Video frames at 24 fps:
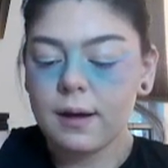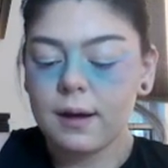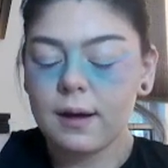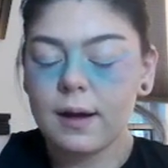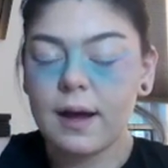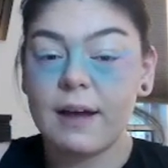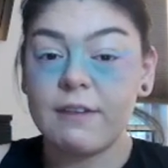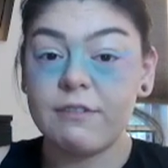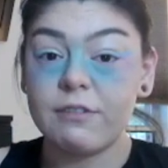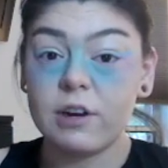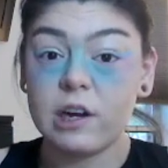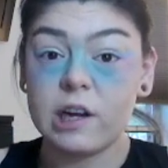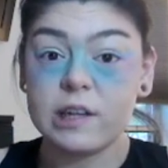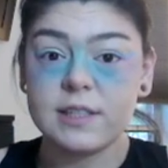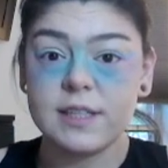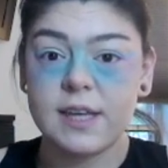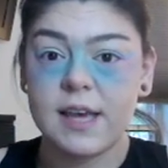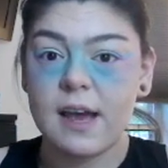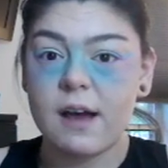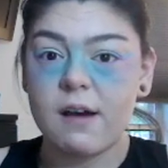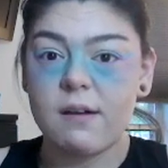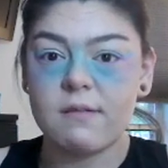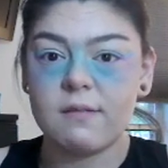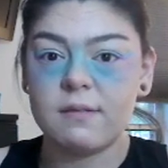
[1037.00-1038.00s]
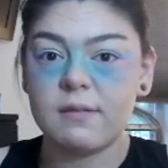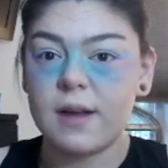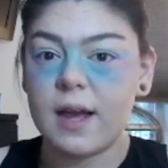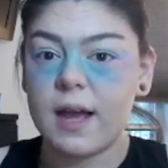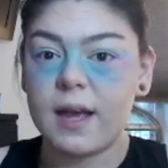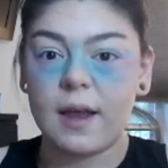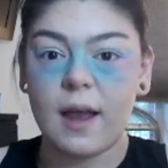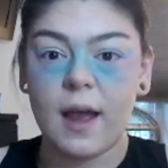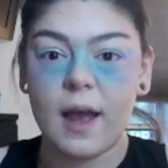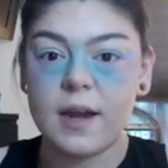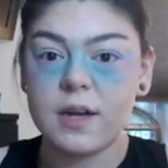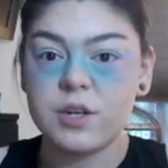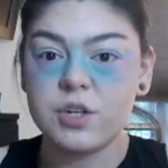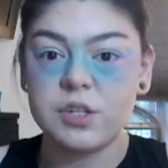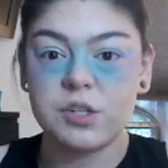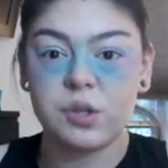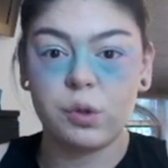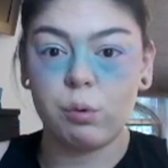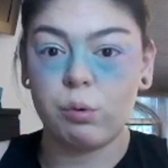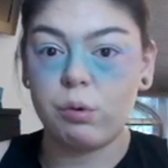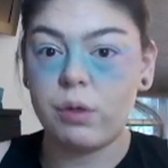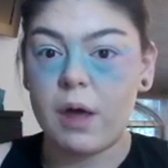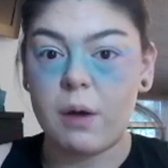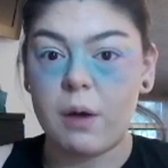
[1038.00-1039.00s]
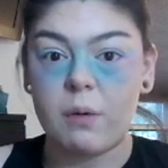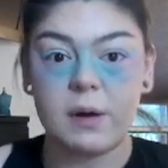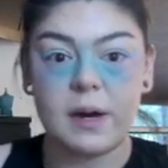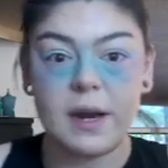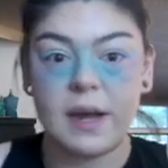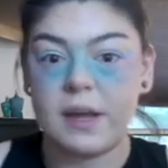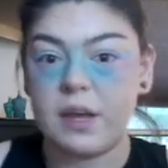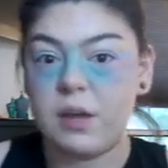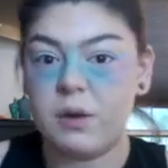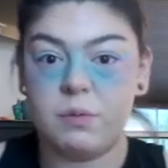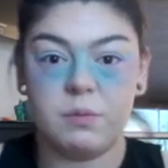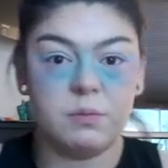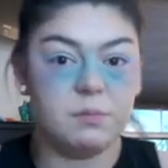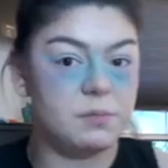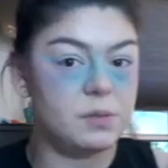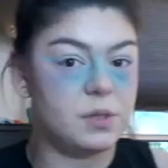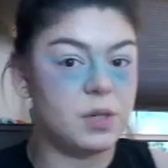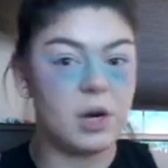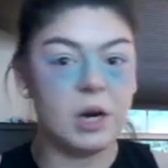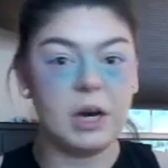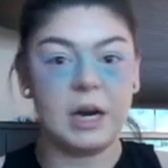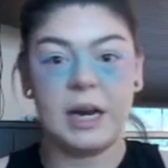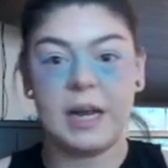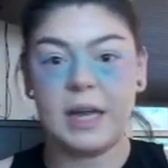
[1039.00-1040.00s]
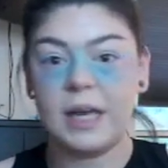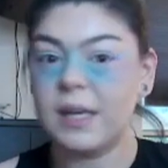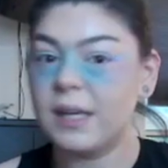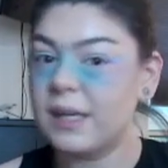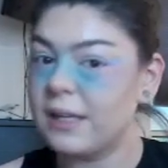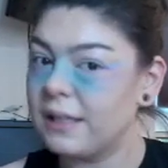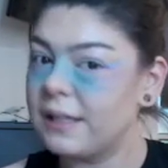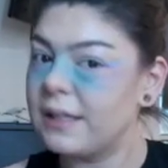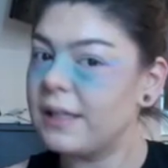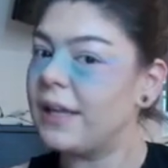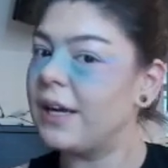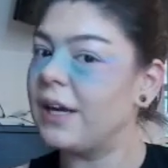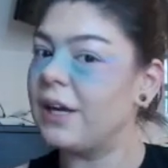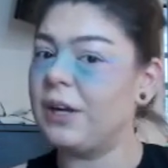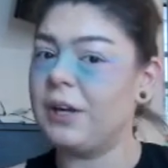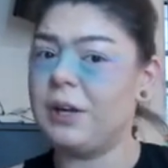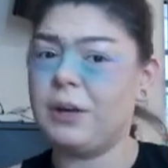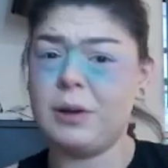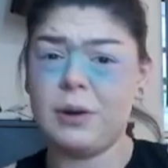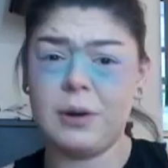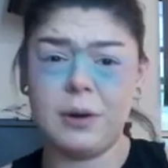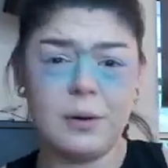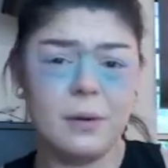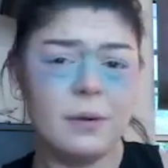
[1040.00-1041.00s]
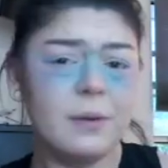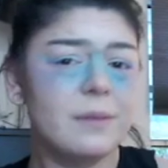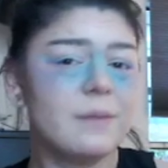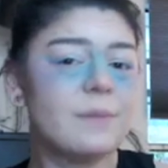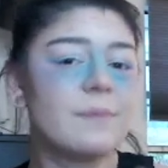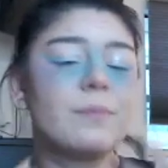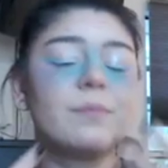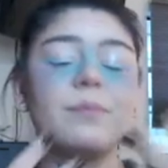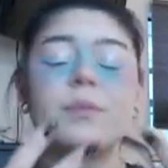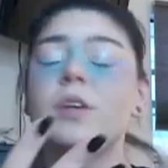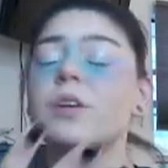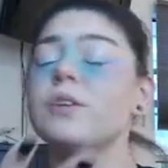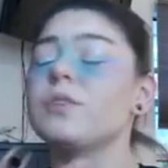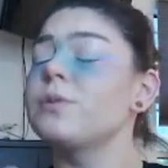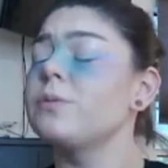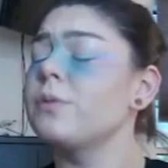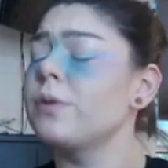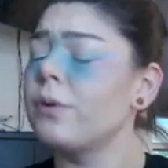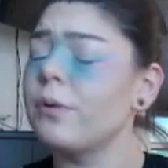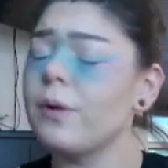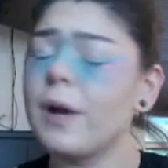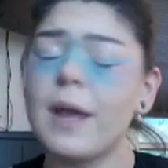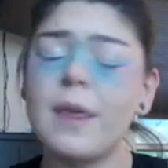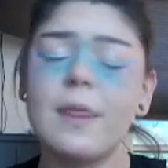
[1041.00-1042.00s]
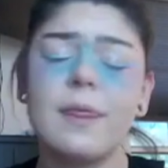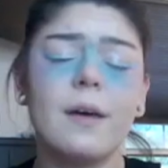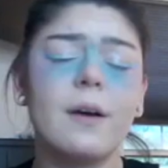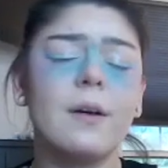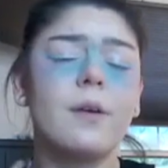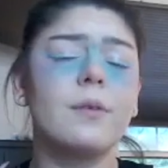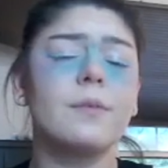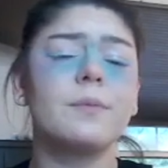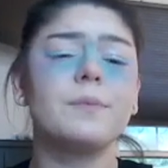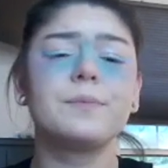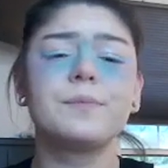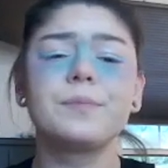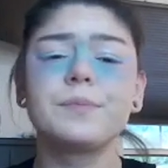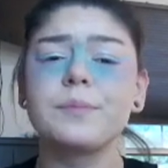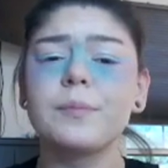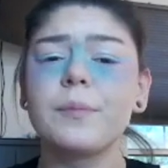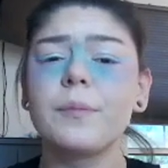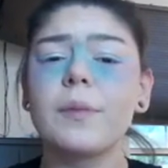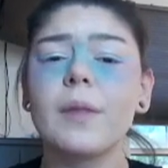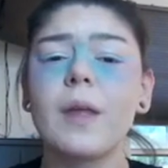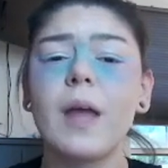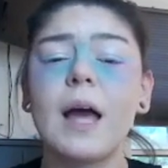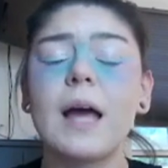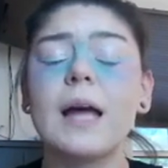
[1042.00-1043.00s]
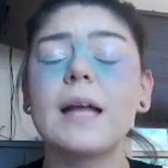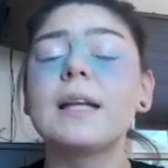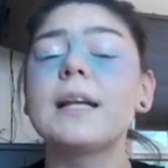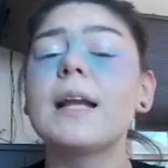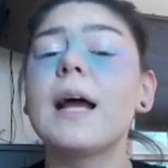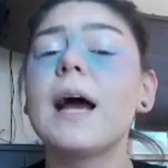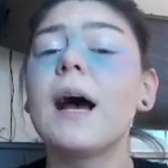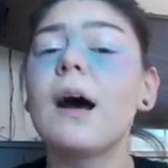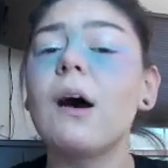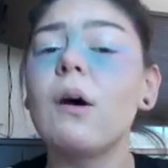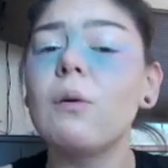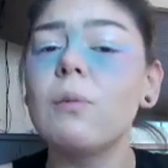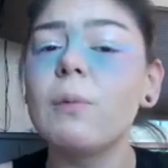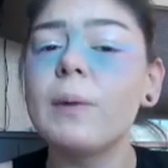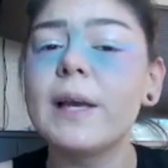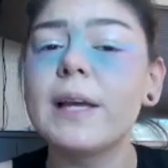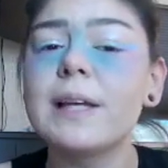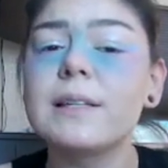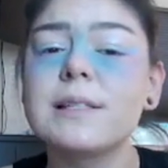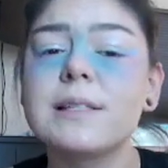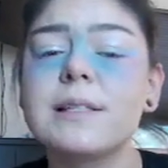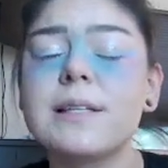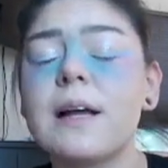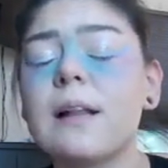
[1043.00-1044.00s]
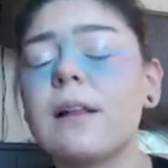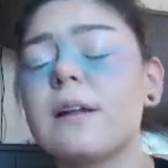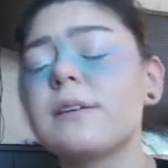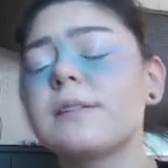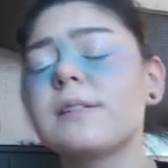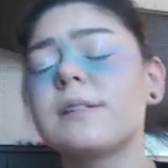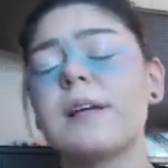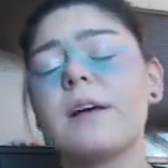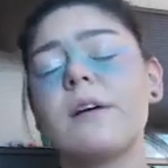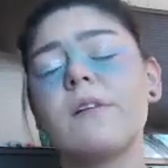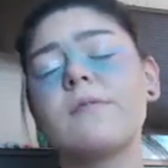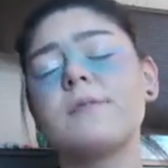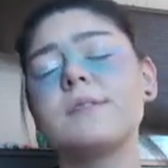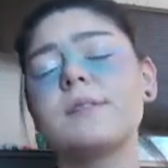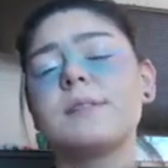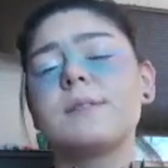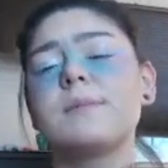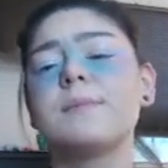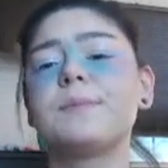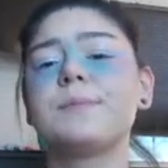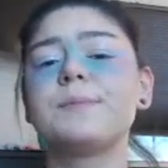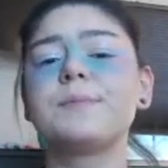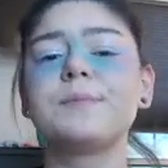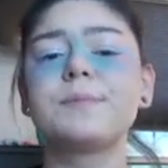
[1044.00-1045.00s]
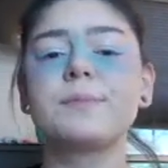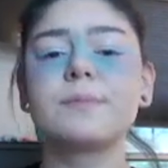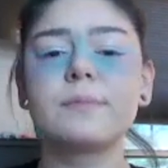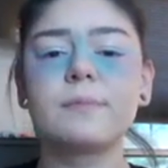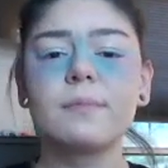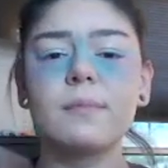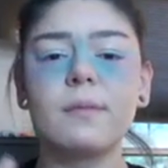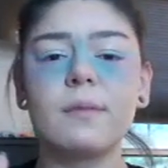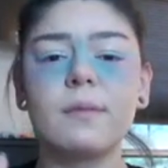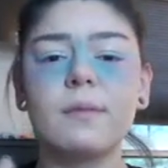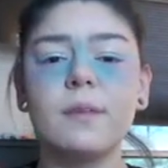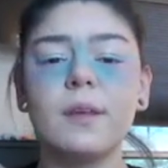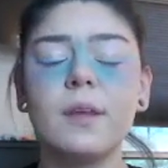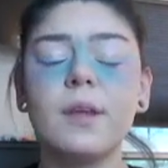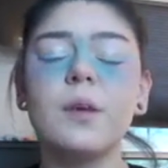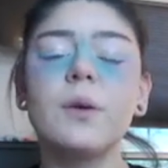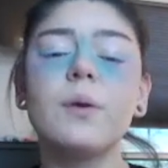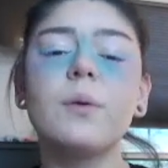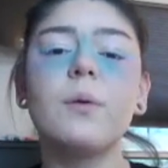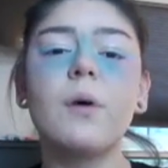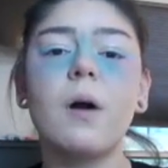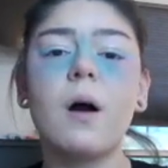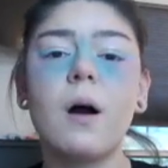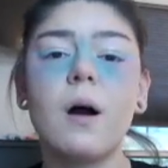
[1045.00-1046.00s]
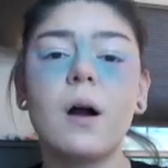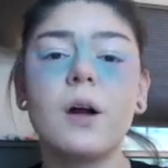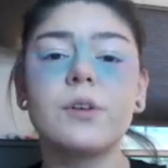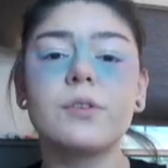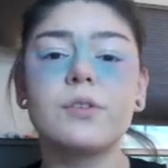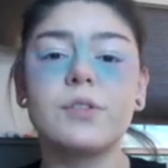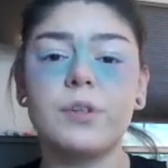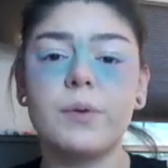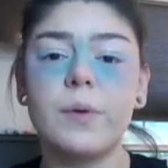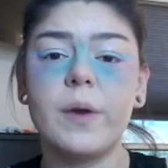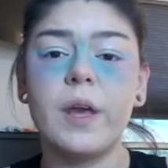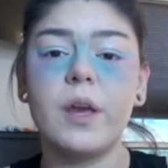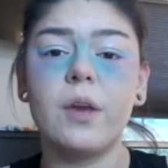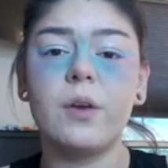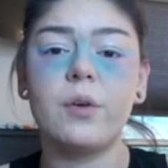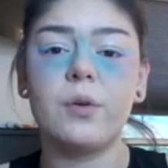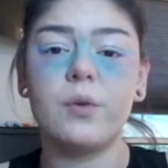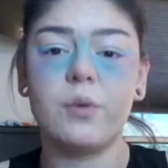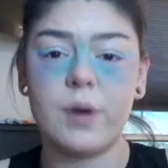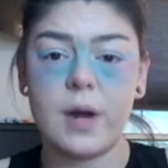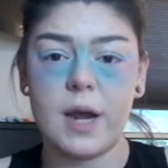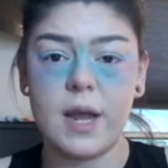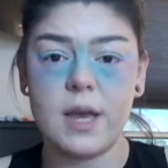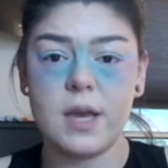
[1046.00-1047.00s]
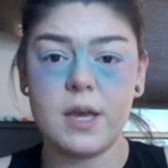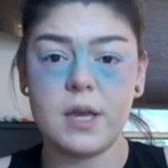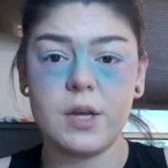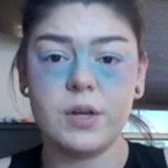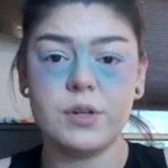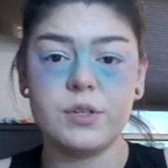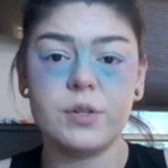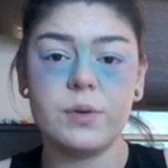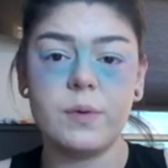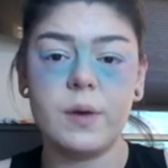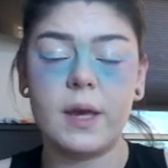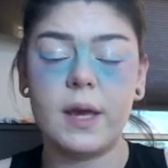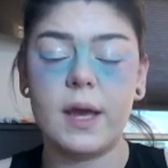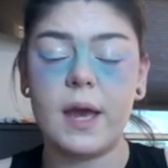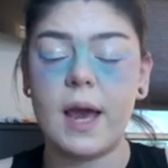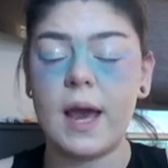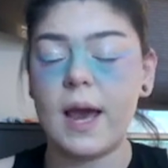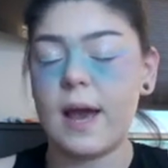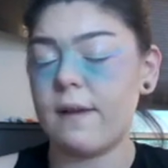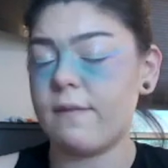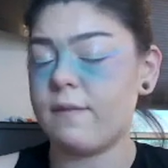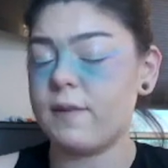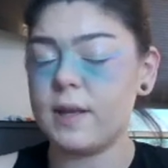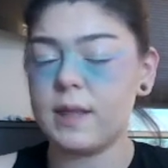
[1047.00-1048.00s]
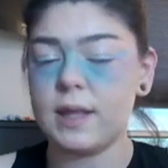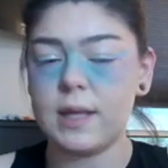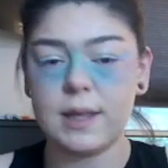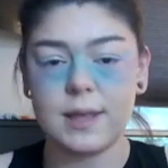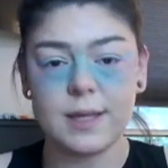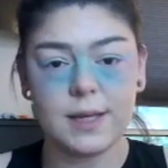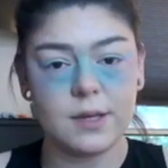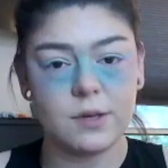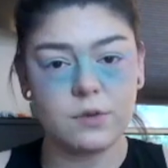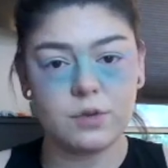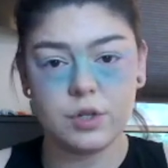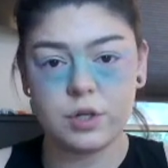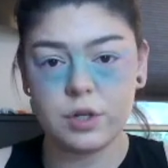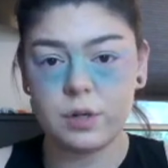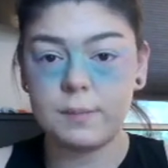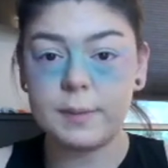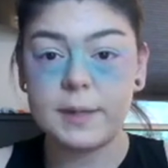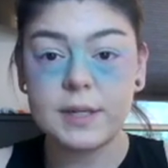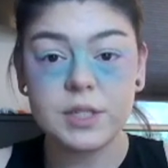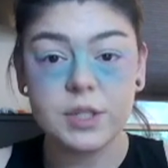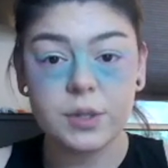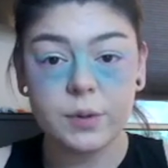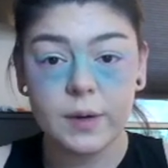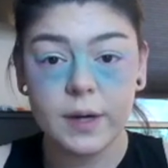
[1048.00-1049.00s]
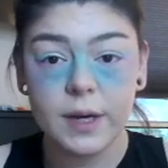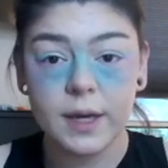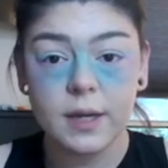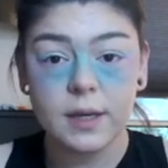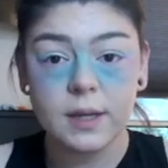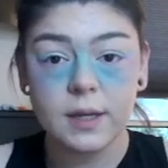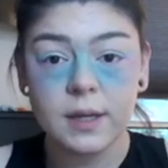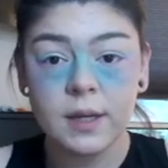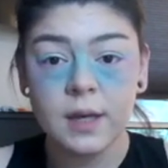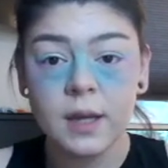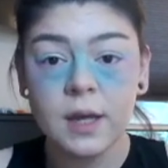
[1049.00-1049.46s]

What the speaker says: I forgot to count. I kind of just threw that one at you. Sorry. Here you go. You're doing great though. And now we get to tell ourselves, you are doing great. You're doing everything that you should be doing.